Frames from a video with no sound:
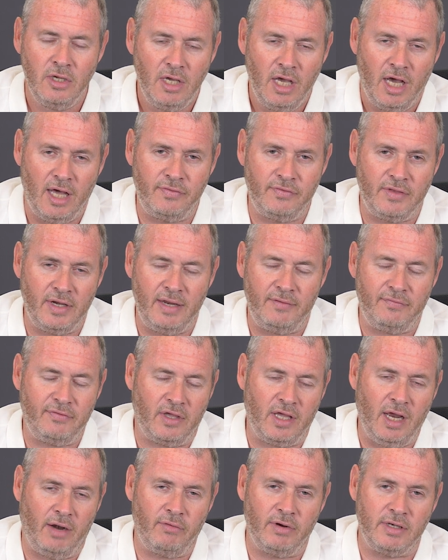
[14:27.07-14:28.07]
underneath the
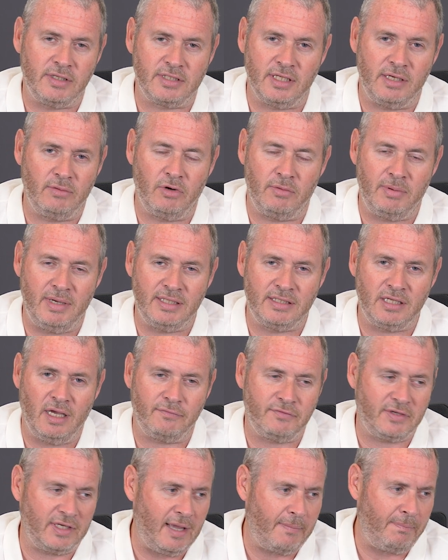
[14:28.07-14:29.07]
currents, and it would have been
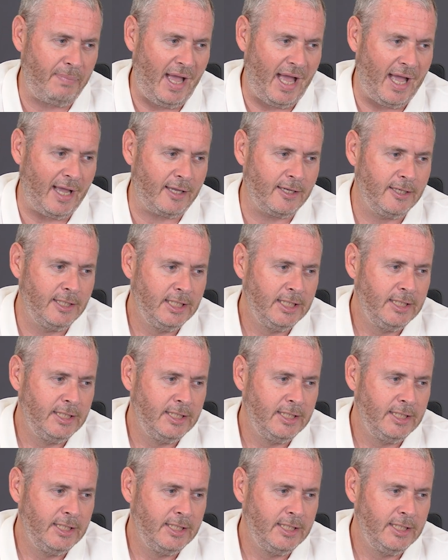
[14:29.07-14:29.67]
tough to get back.